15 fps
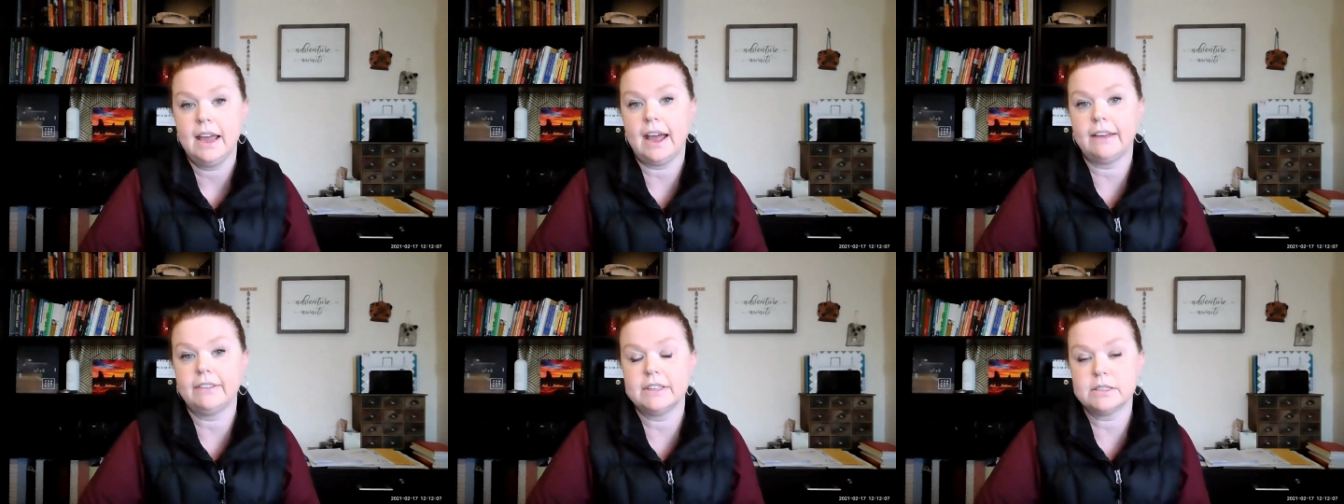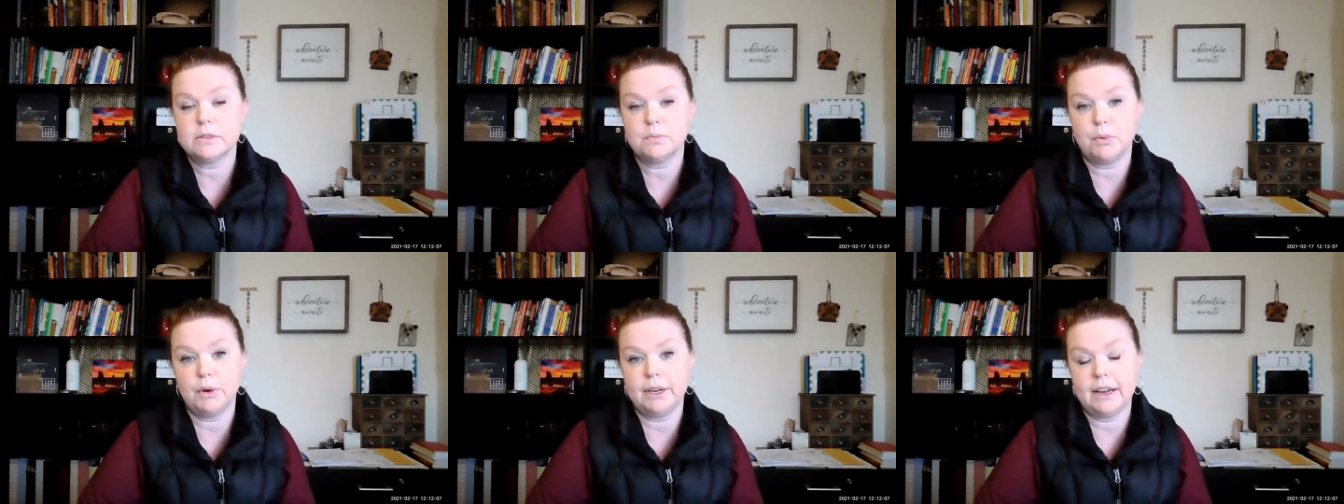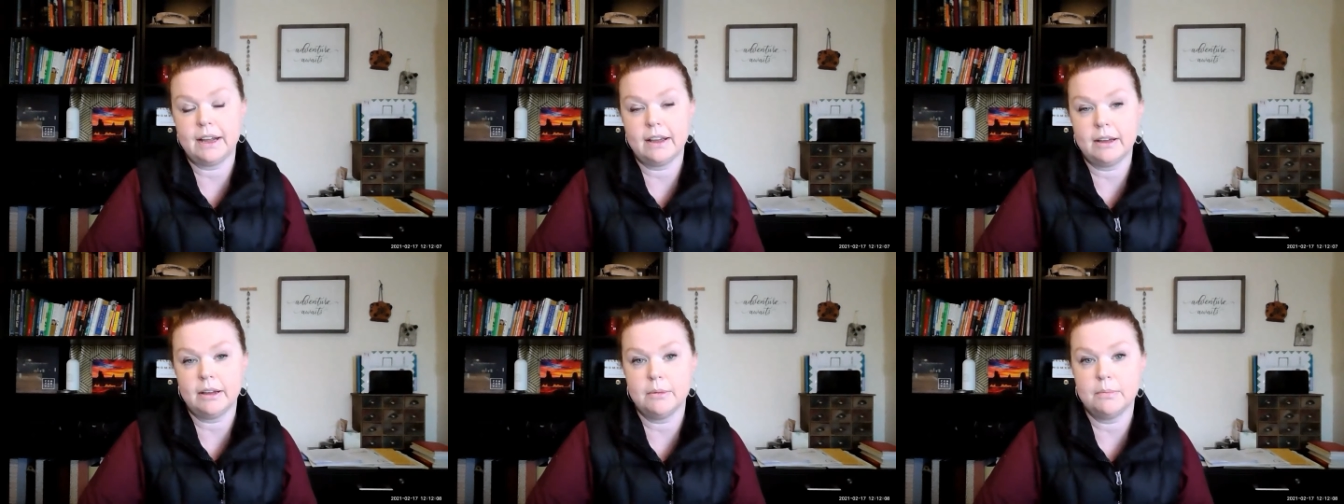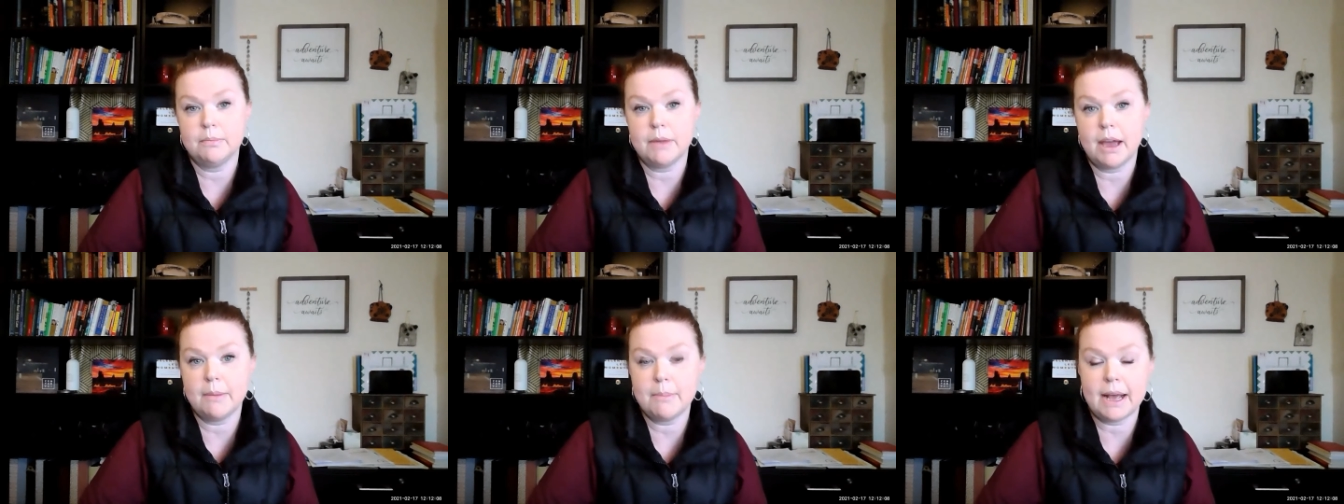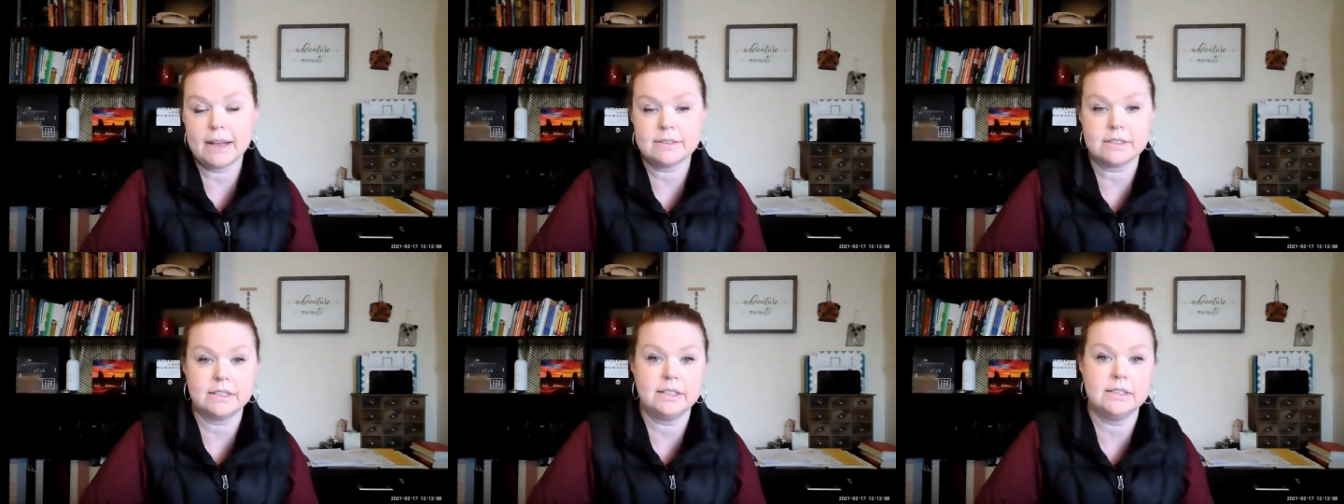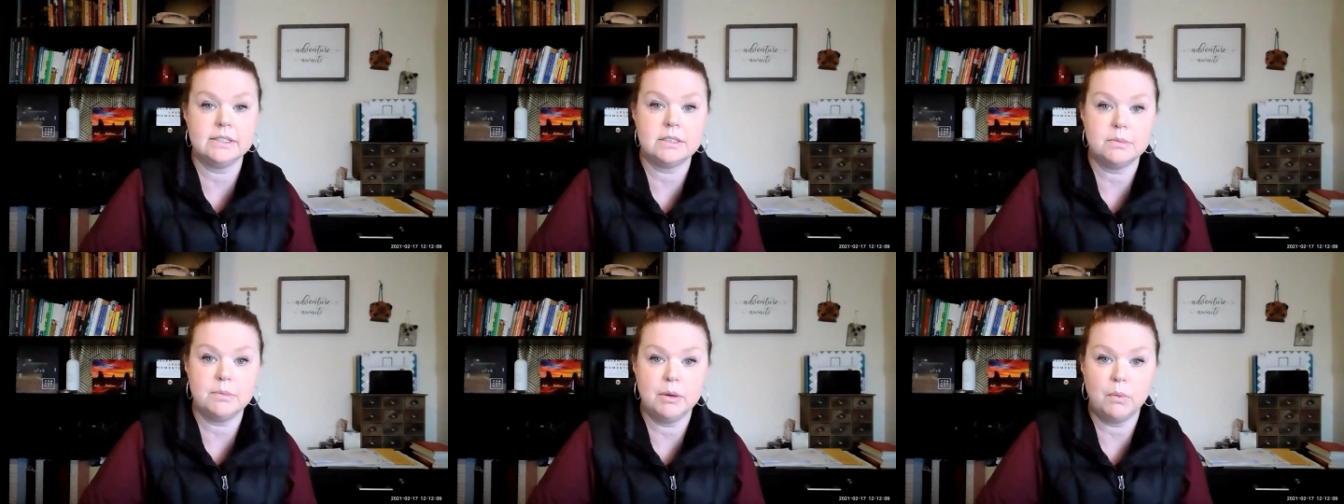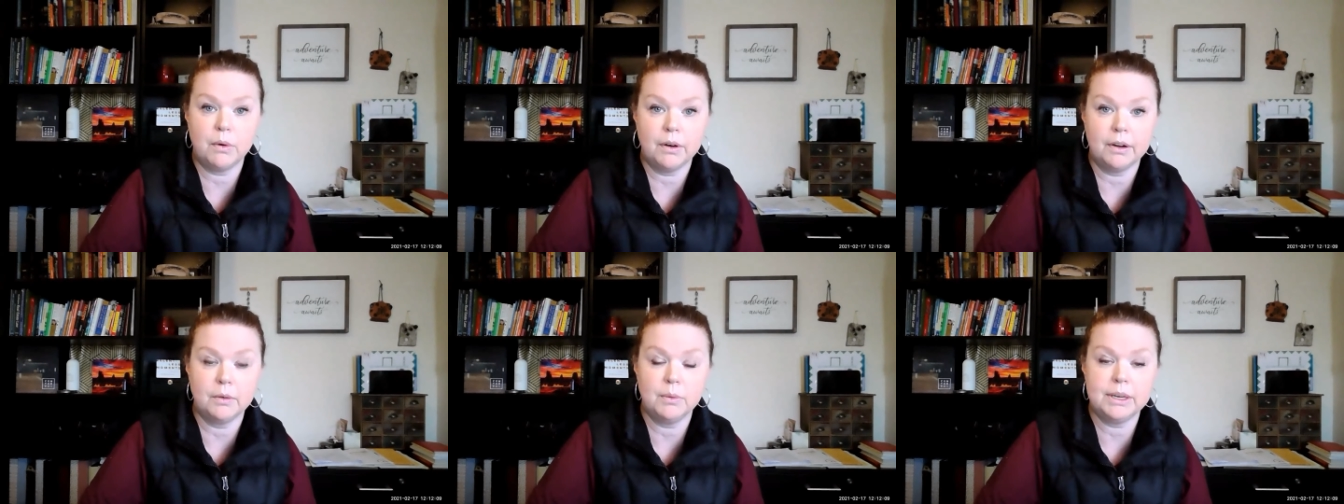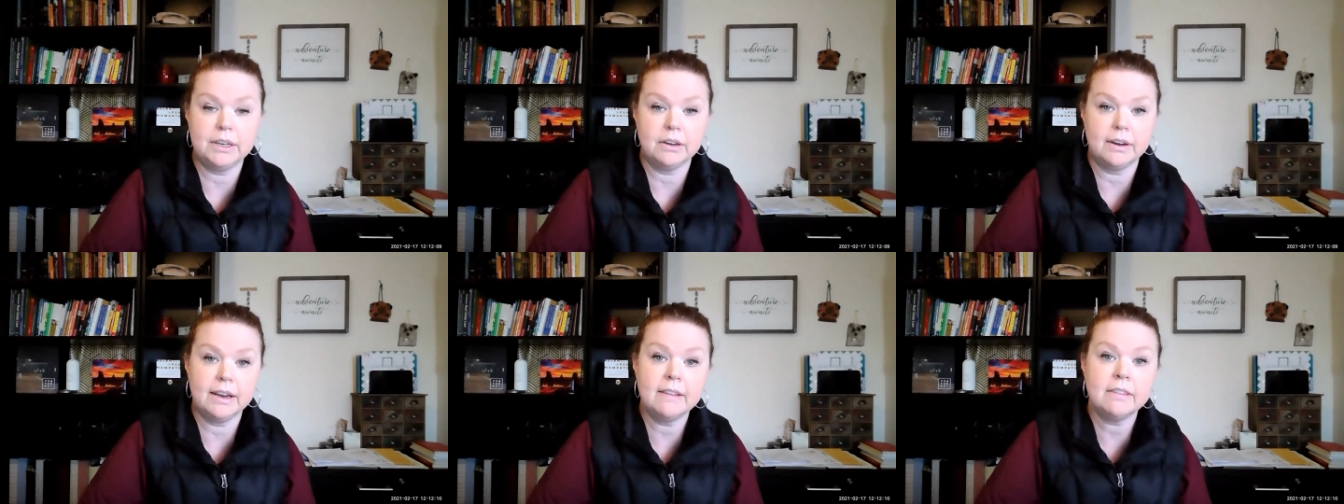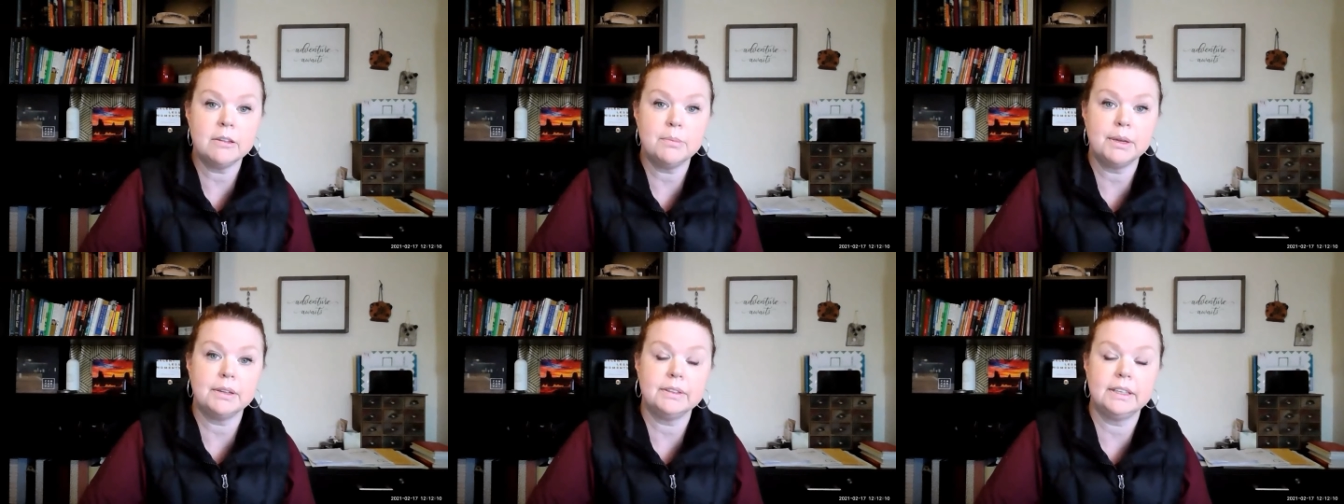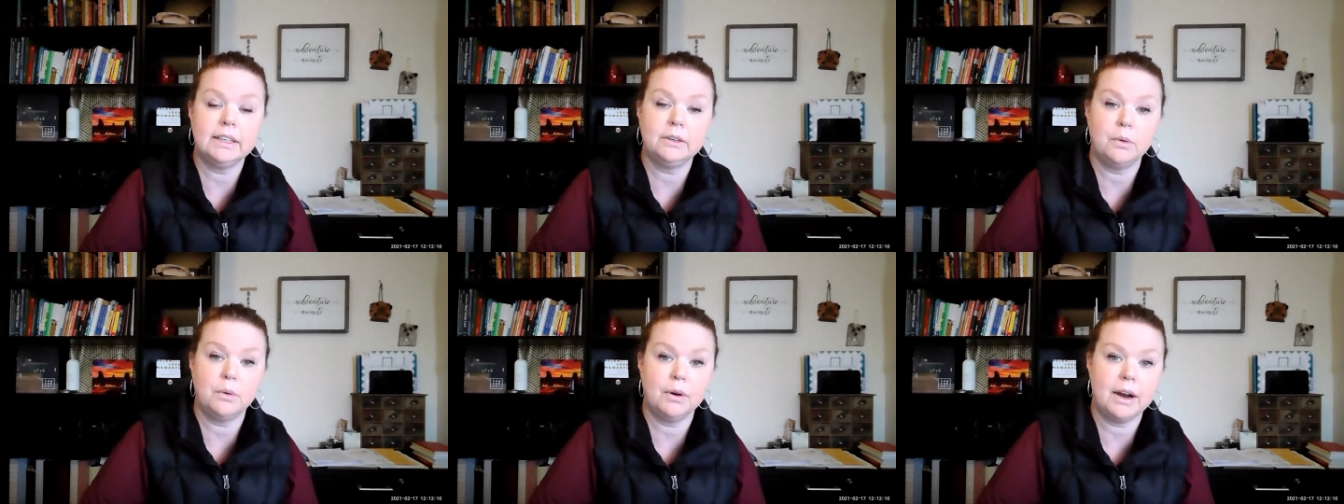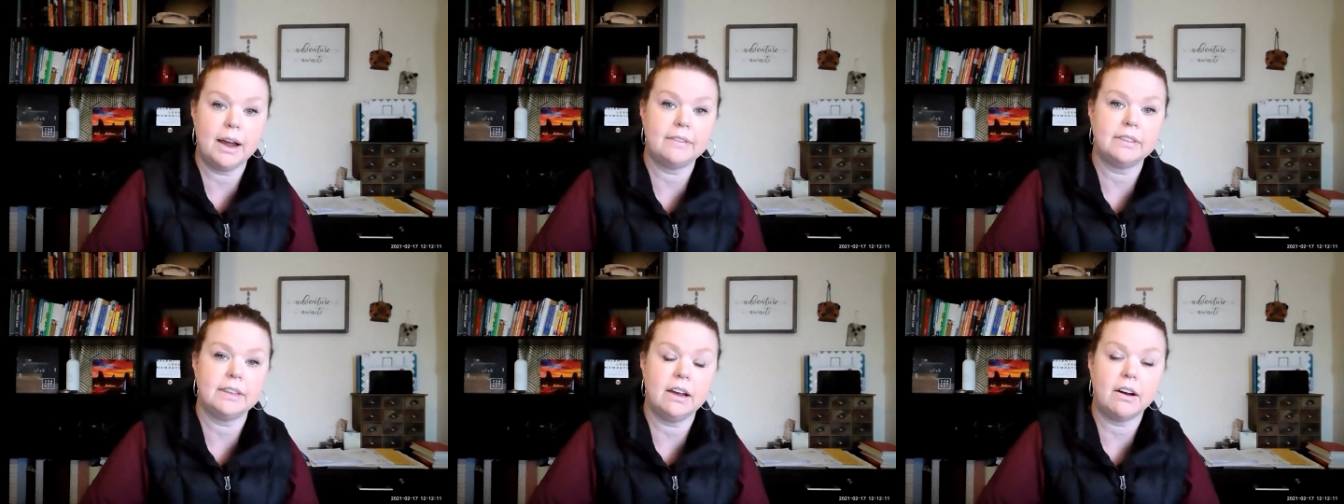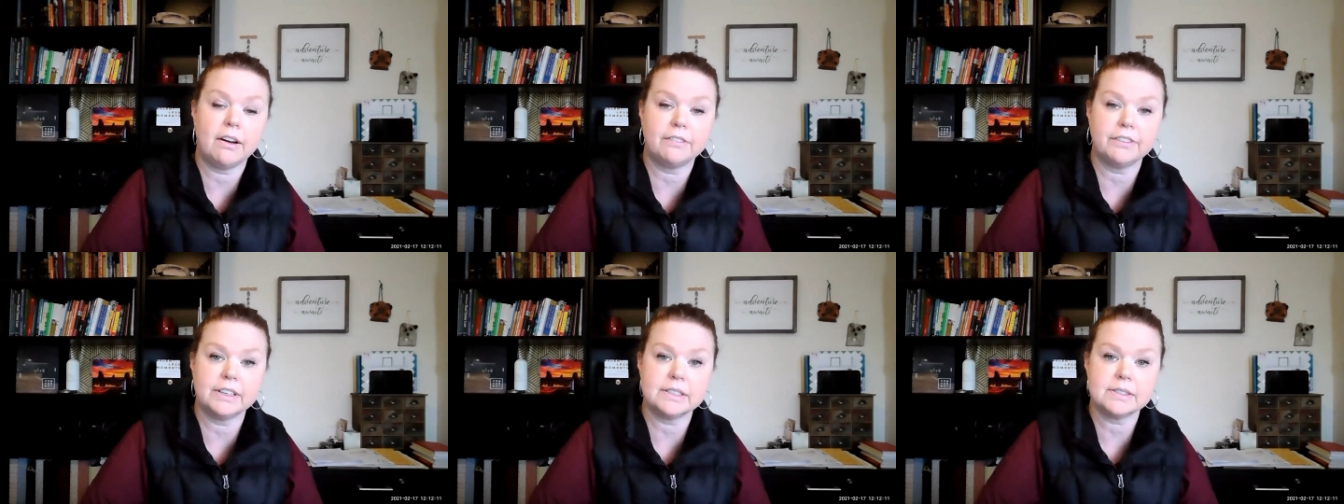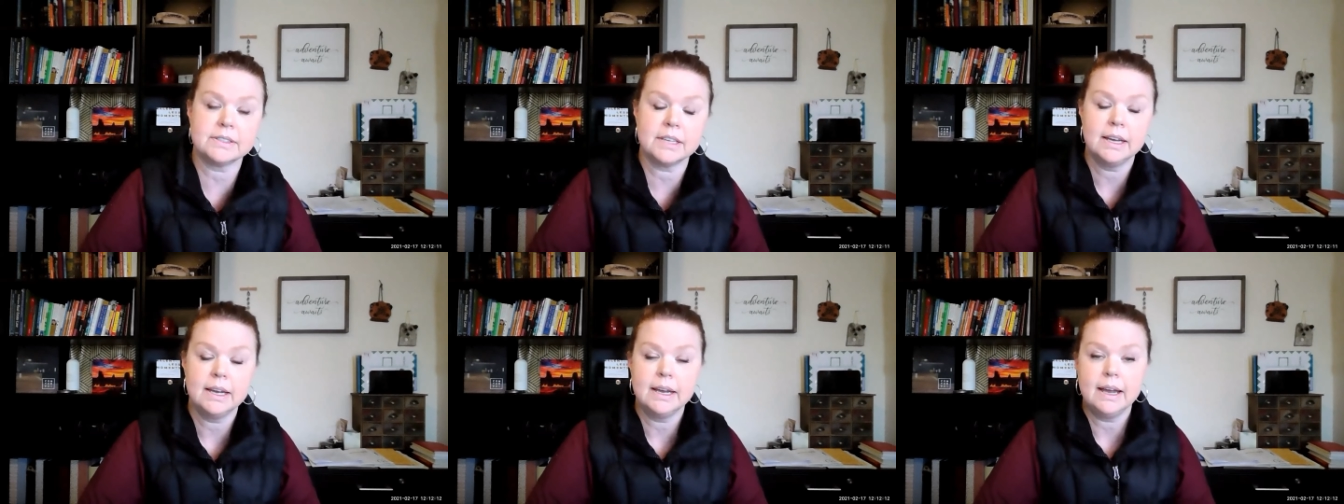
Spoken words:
At this point, a mask needs to be worn when you're in the building or at the office.